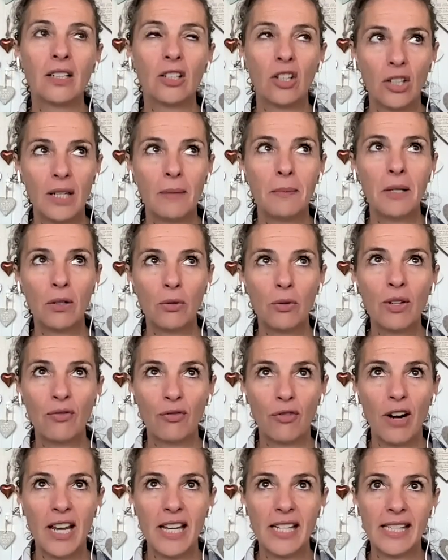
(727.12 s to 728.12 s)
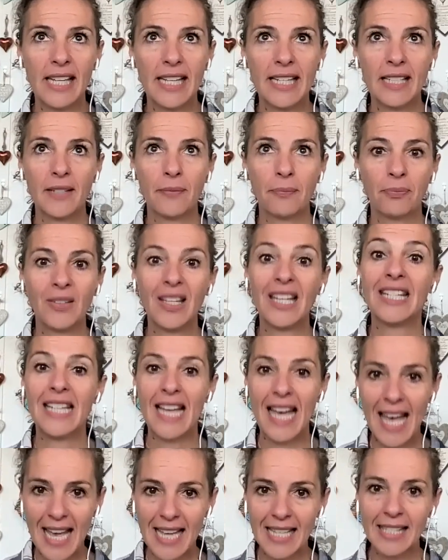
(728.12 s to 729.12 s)
No, let me rephrase it.
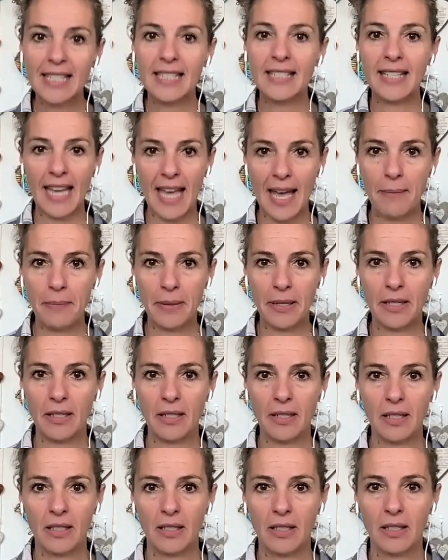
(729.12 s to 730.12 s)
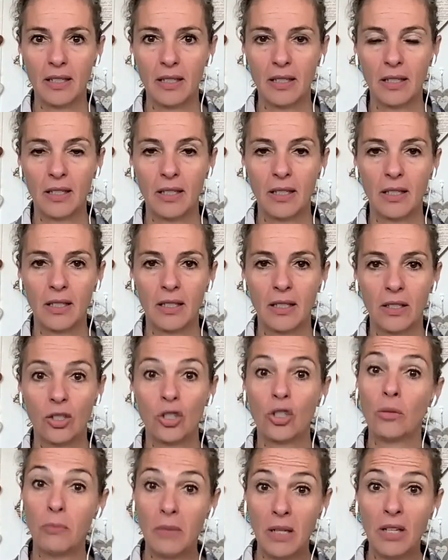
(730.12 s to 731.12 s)
It hasn't happened
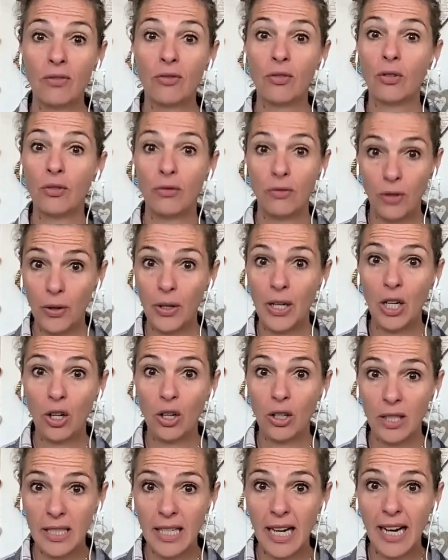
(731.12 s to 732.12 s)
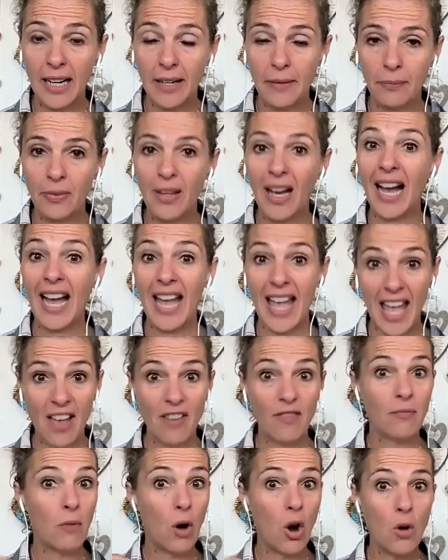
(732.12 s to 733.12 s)
to me for a very long time. I
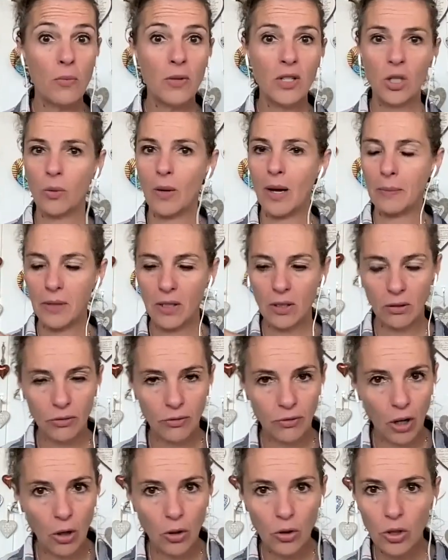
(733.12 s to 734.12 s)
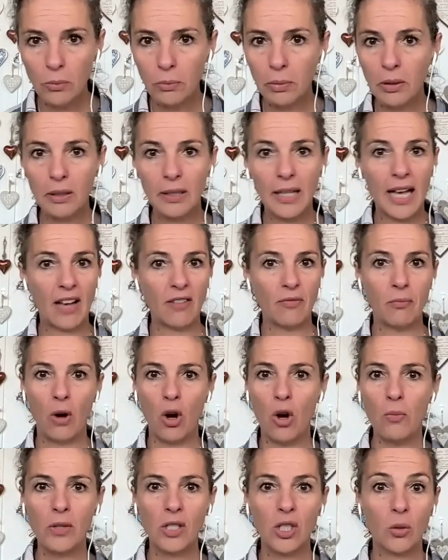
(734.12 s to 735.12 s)
have moments where I'm still vulnerable. I have
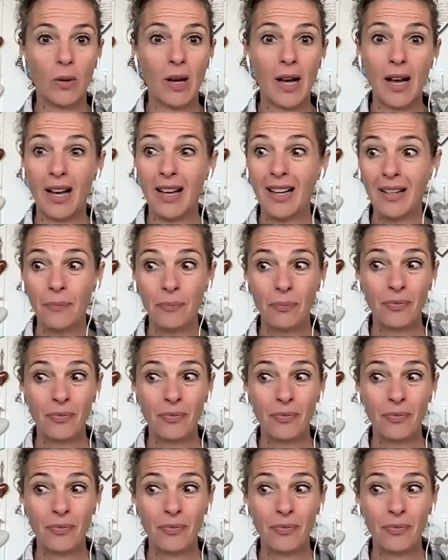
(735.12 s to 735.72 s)
moments where